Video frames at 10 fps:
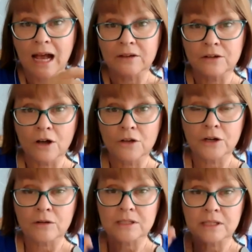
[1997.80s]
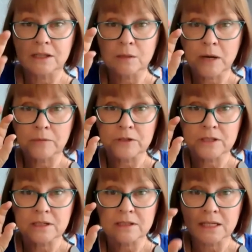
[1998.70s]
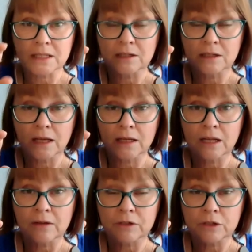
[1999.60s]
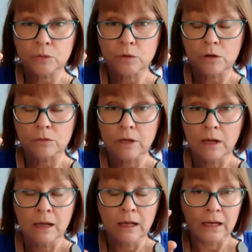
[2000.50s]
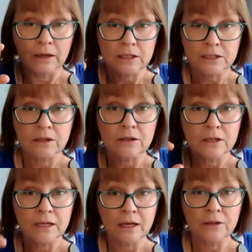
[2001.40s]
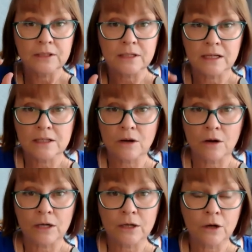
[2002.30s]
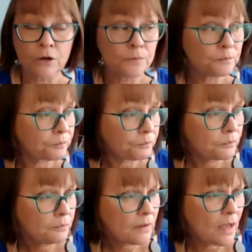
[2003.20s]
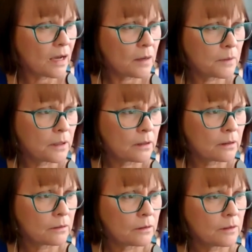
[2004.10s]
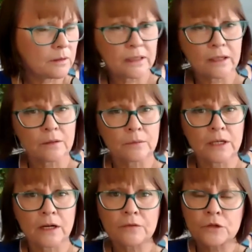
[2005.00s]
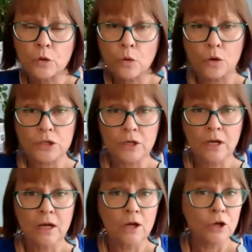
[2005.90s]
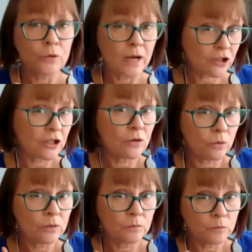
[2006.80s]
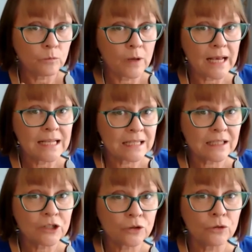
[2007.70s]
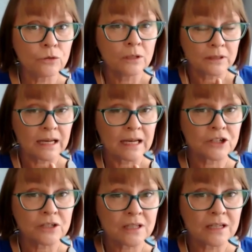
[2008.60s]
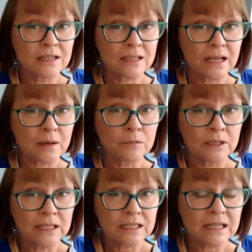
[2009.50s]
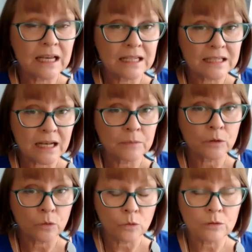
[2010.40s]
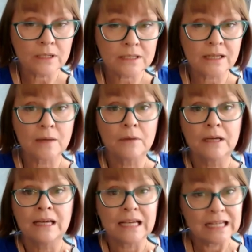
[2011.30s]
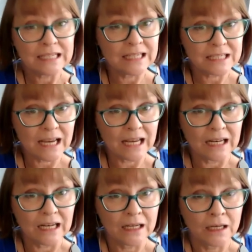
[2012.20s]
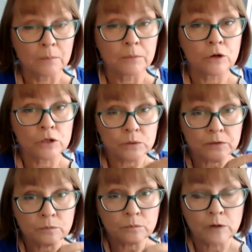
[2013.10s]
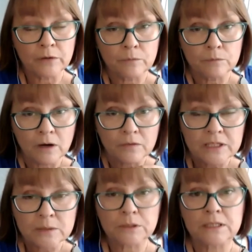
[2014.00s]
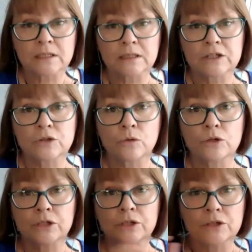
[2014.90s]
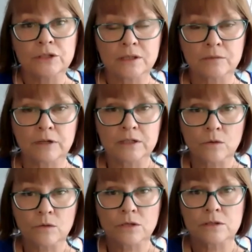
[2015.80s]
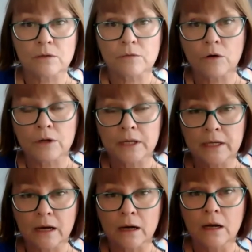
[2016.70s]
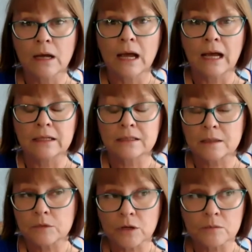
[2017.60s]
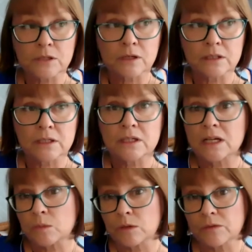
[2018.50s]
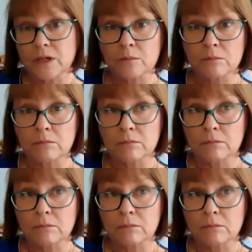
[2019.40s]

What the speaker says: and know that I was setting them up for success in 11 and 12. And I can tell you now, there's kids I know, that I've taught who actually could easily do the HSC exam, listening exam, the oral exam in year 10, because I've explicitly taught it using the resources I've got here. And sometimes those year 10s would have done